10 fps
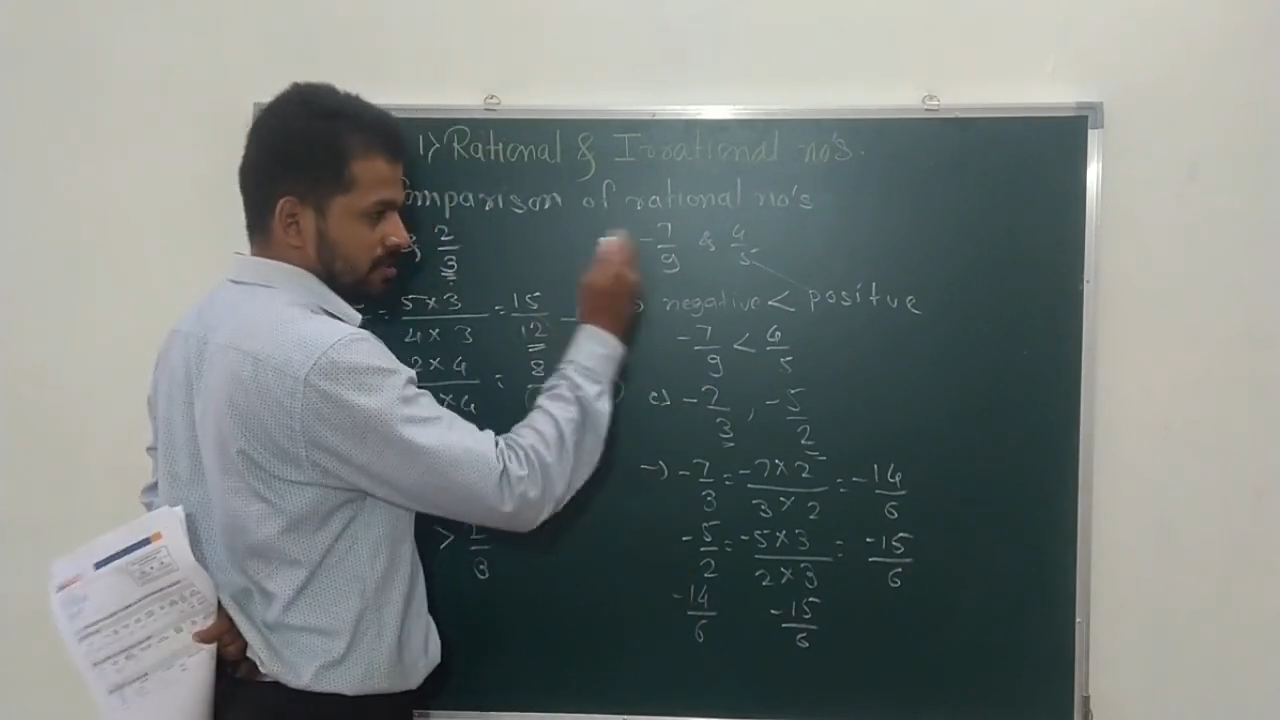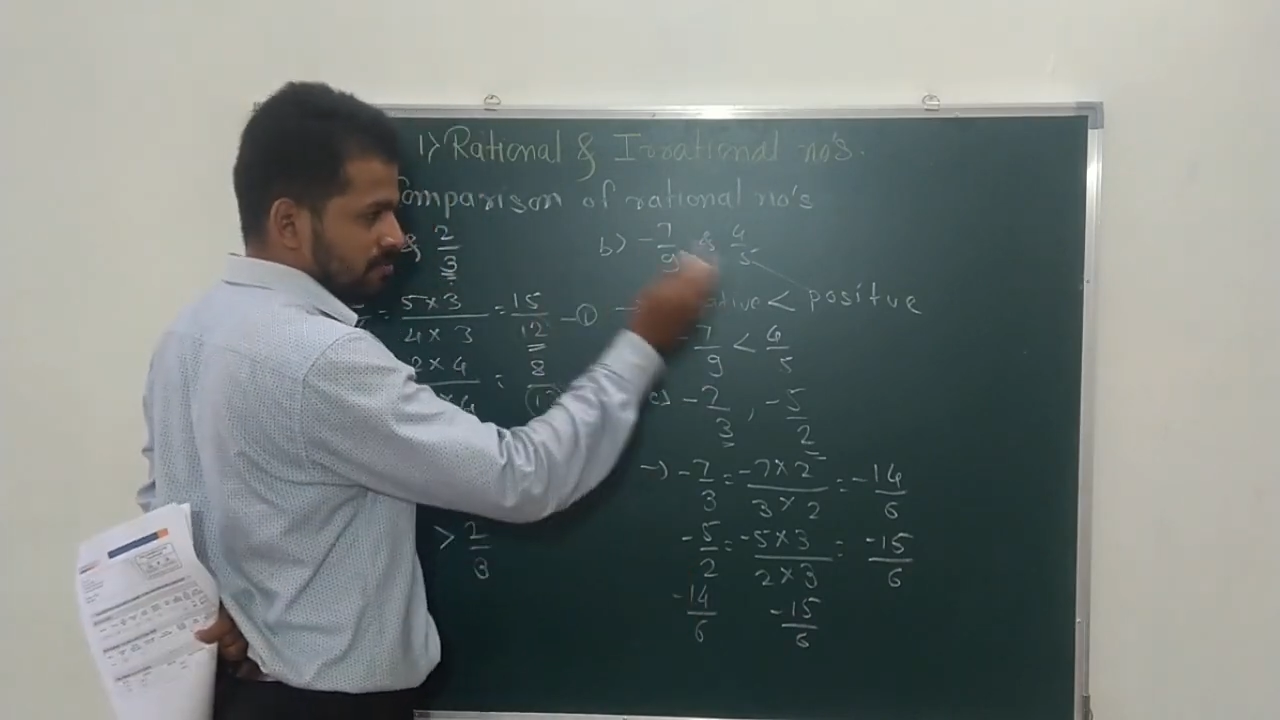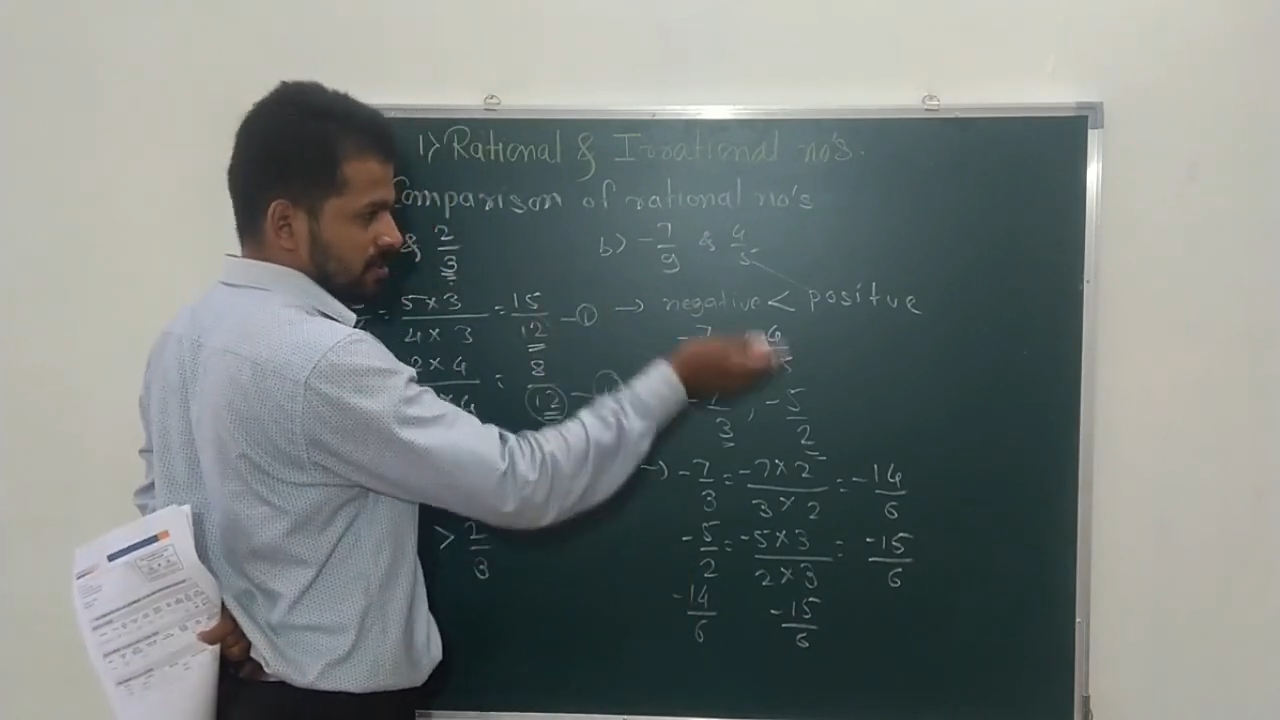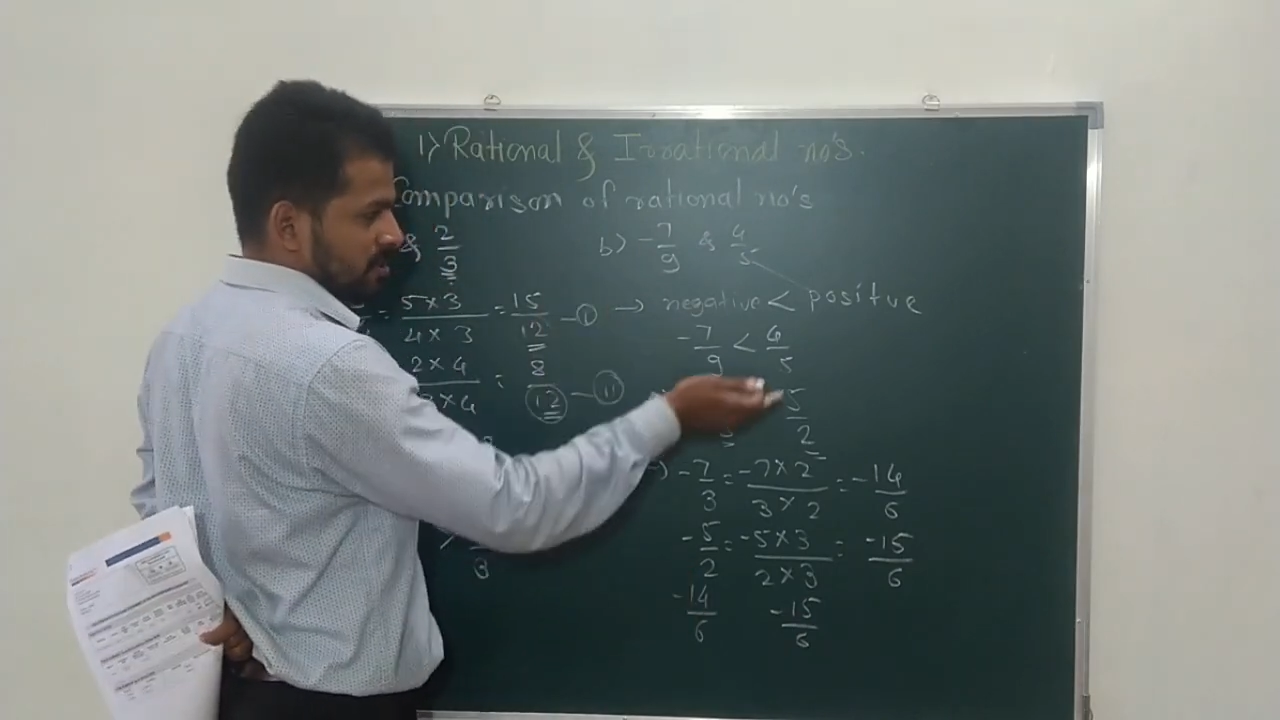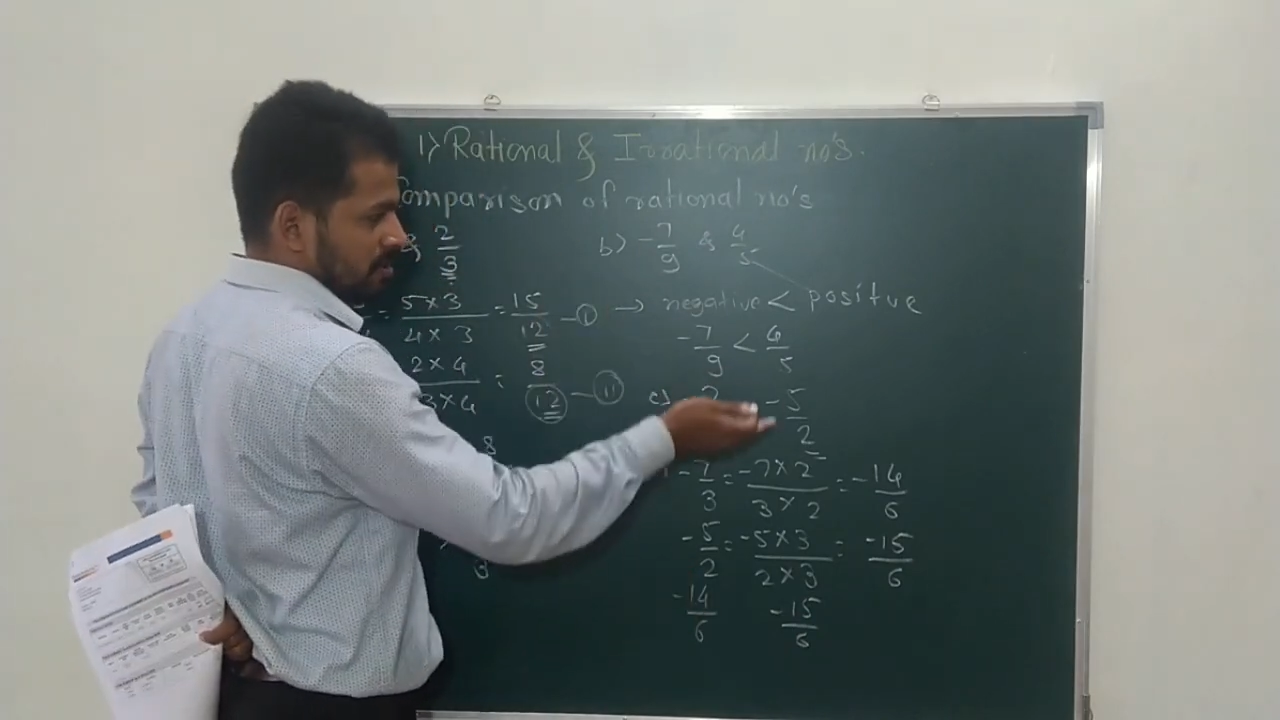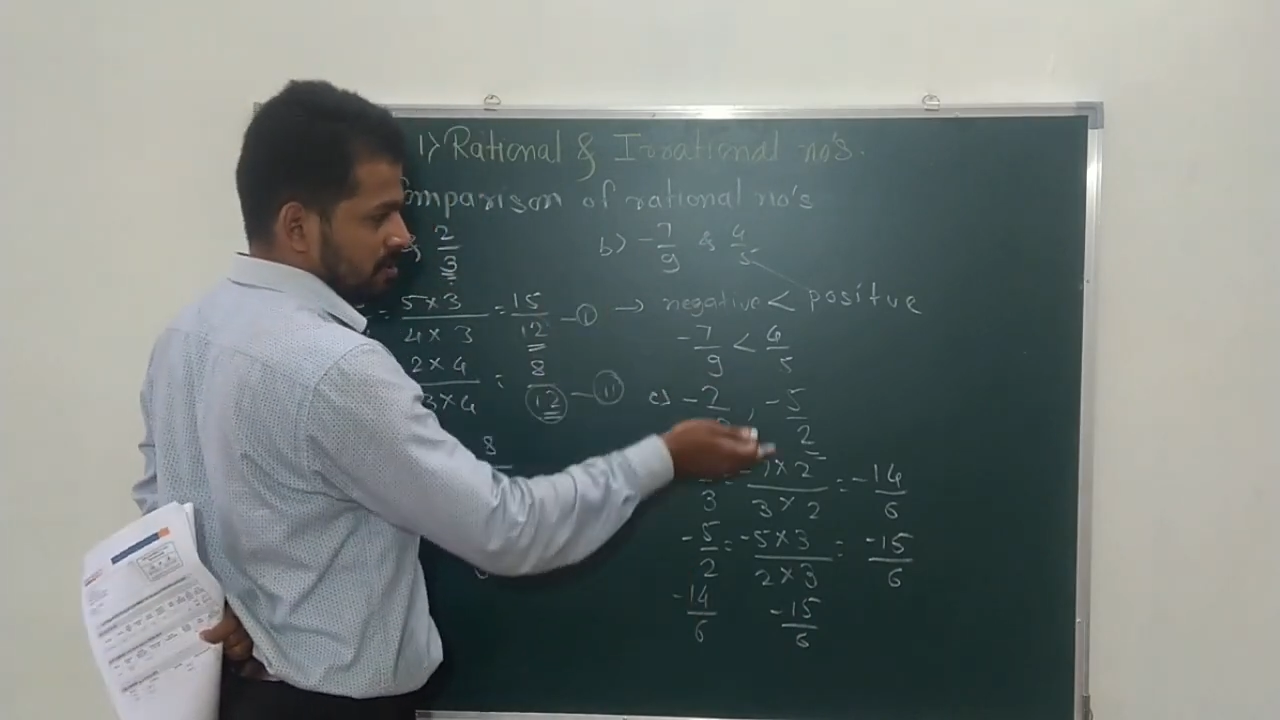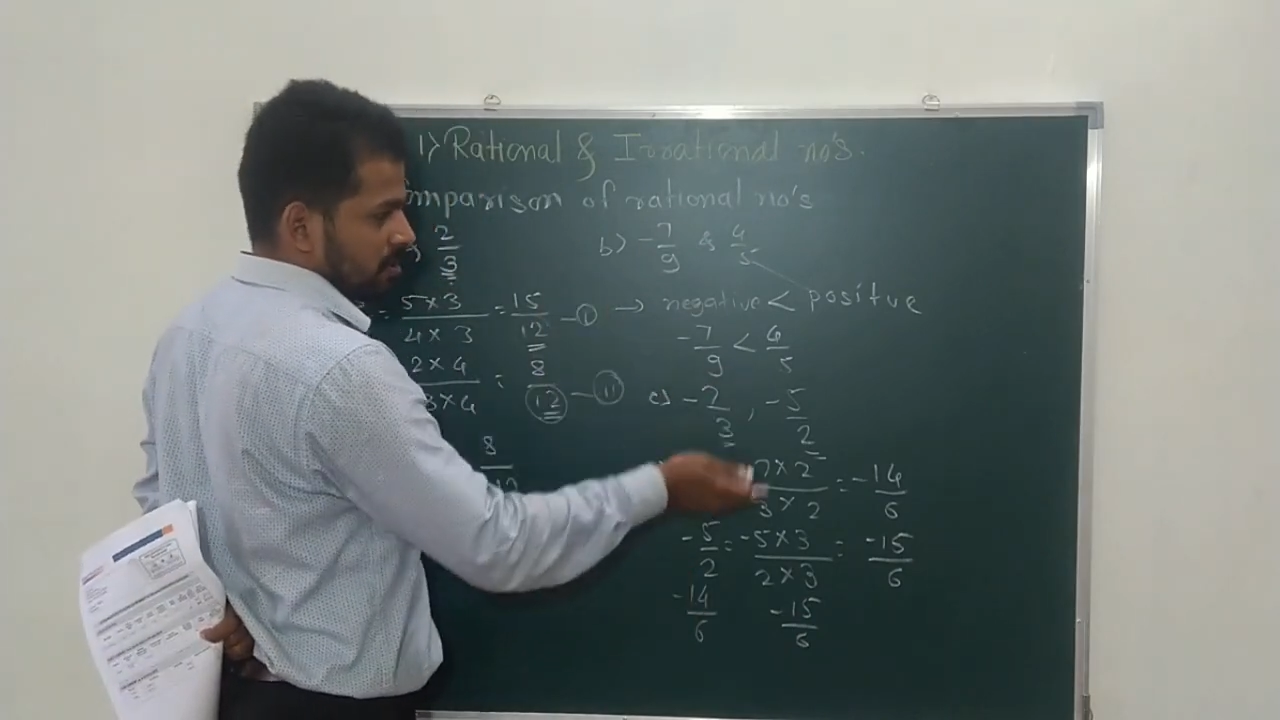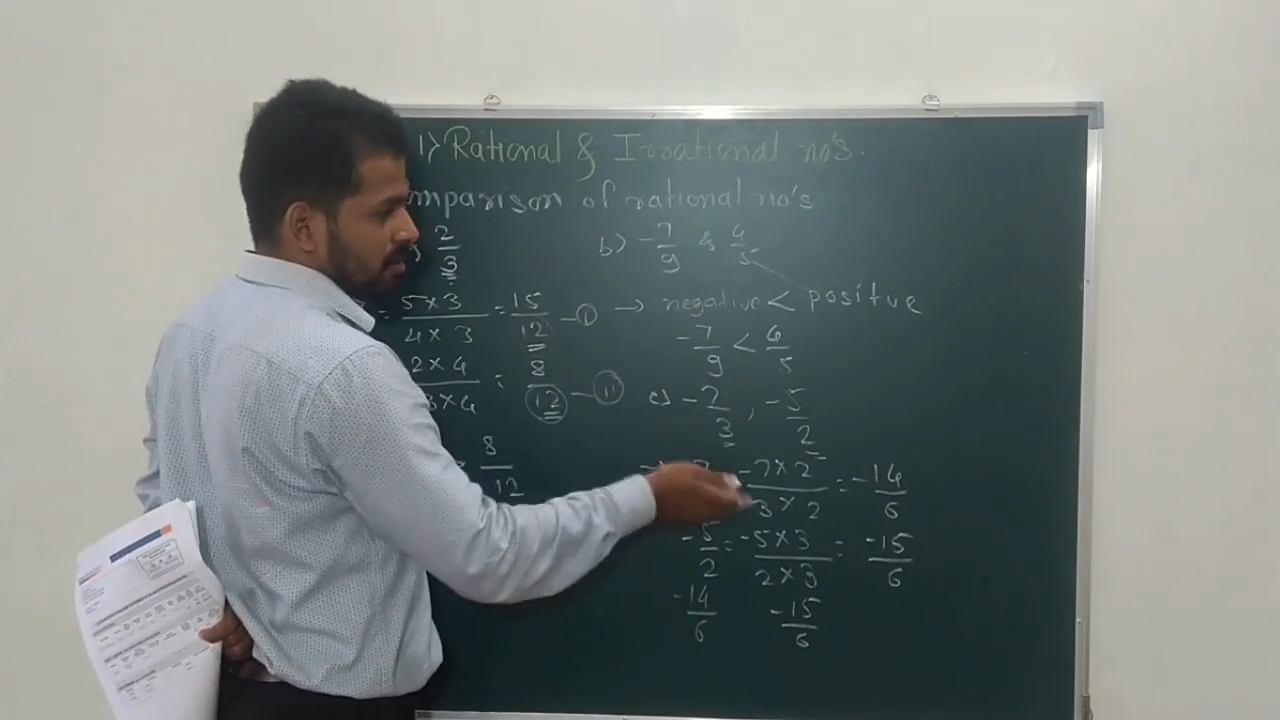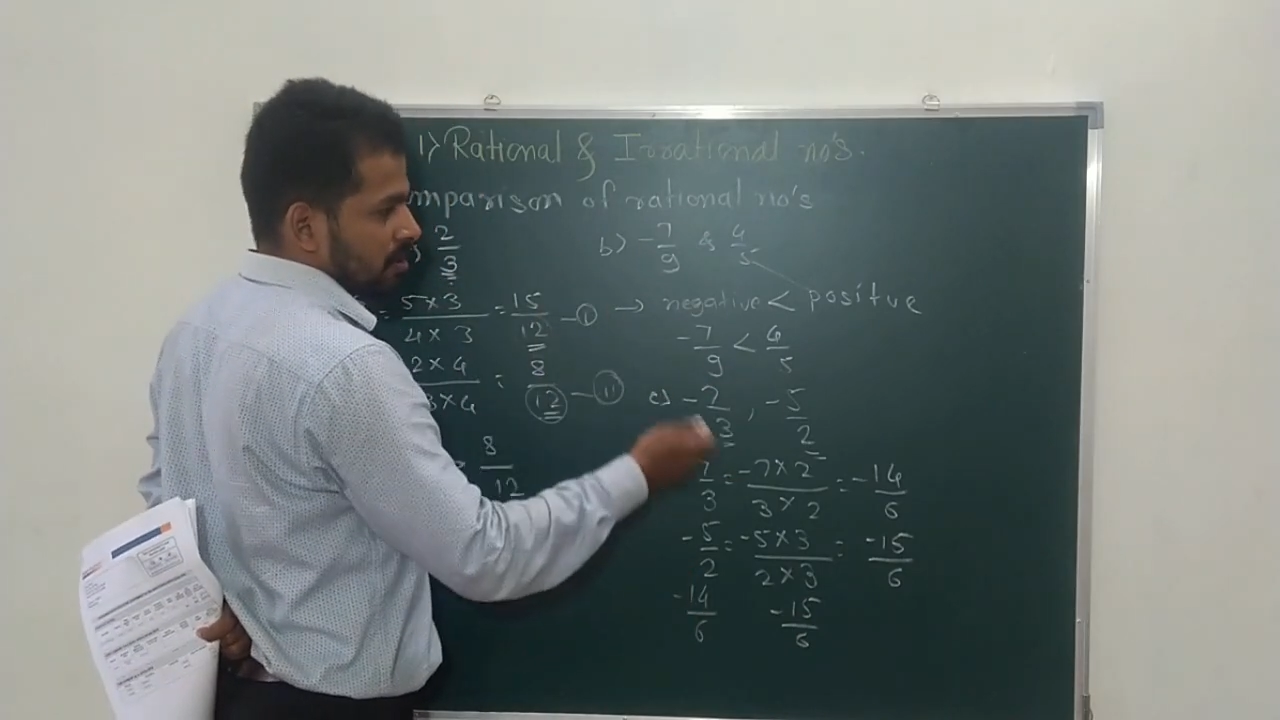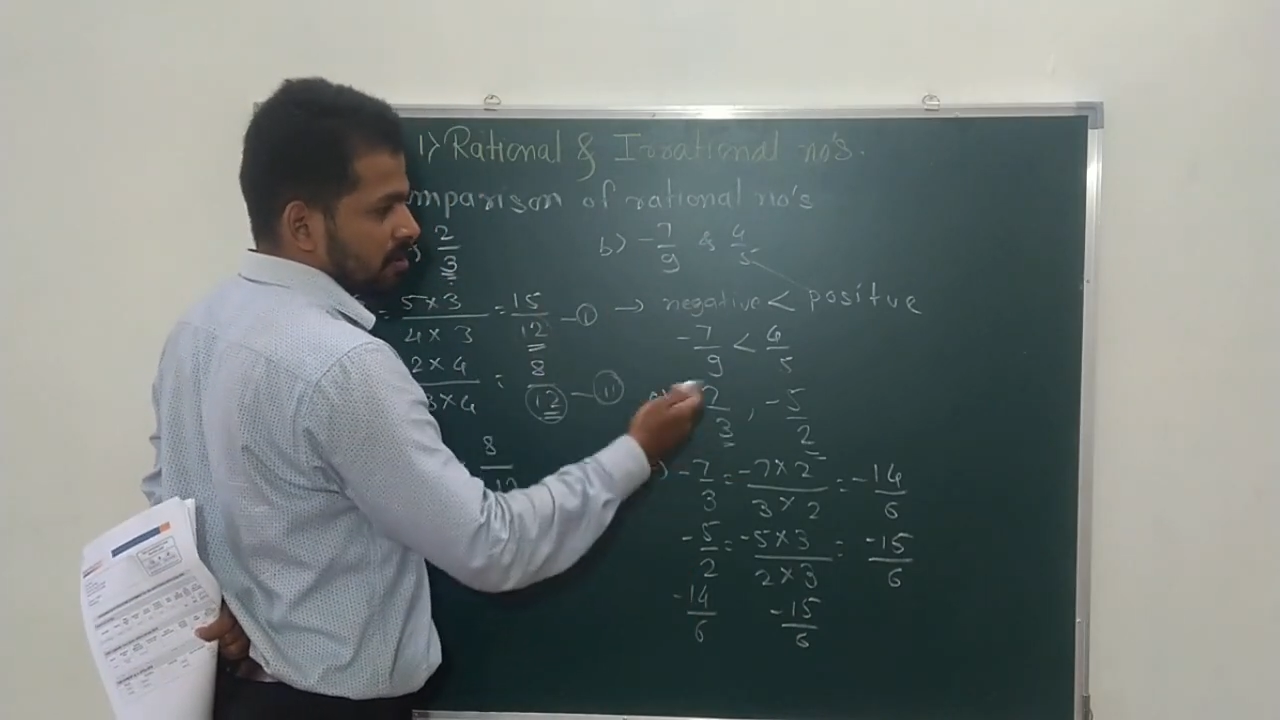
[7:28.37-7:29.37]
comes
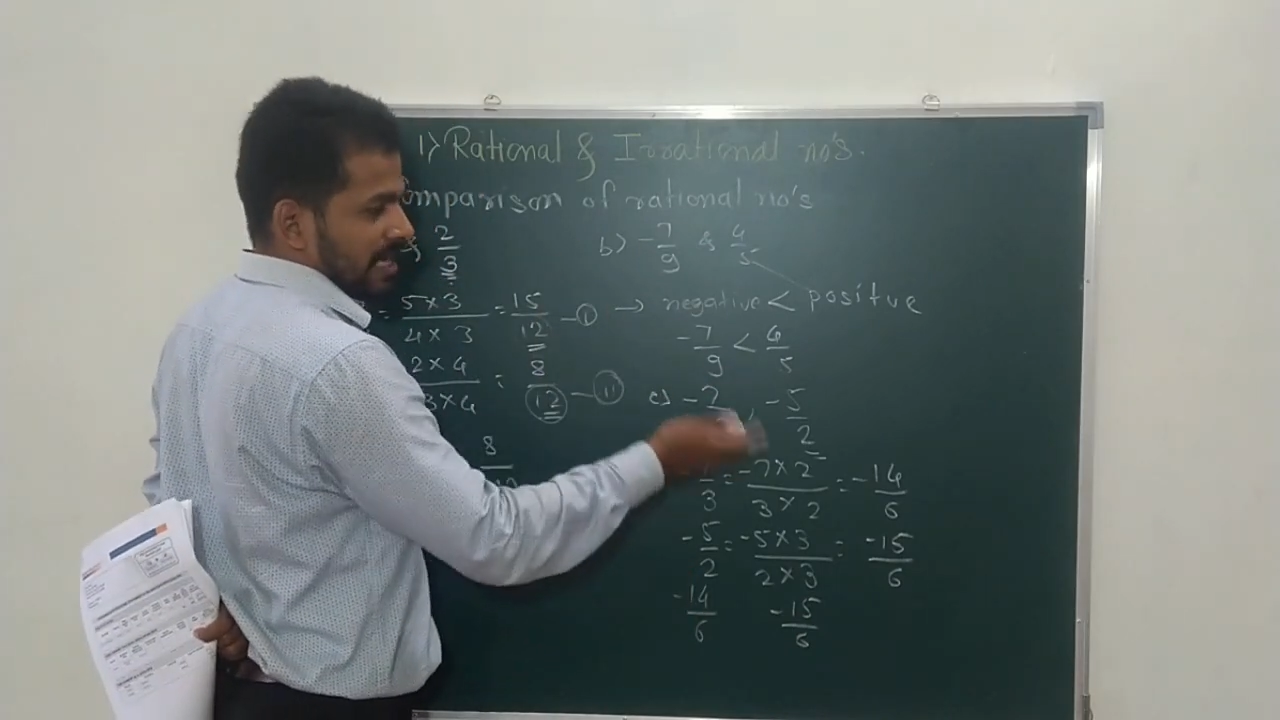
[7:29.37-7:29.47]
in